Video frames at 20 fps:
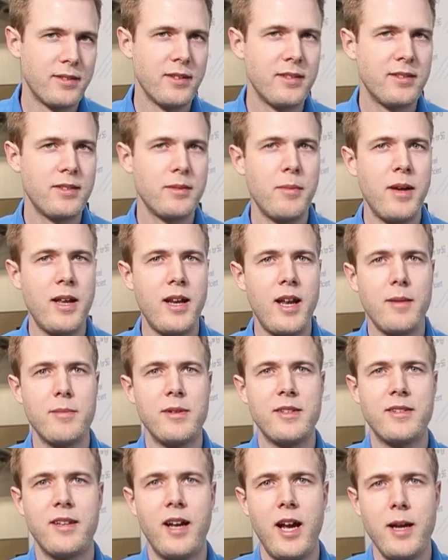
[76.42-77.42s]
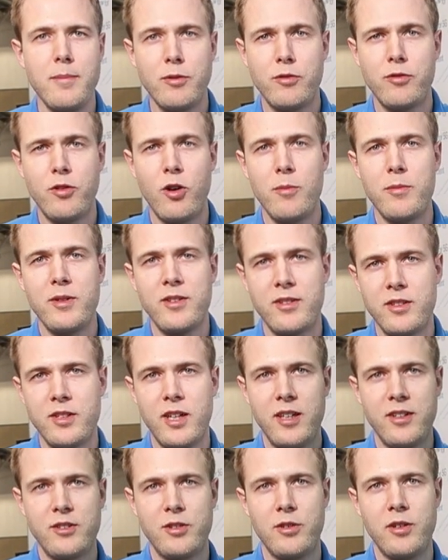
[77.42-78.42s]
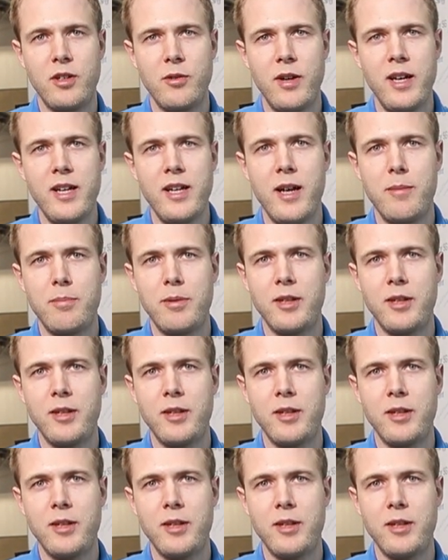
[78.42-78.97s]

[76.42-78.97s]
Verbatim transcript: The system enables high-performance industrial radar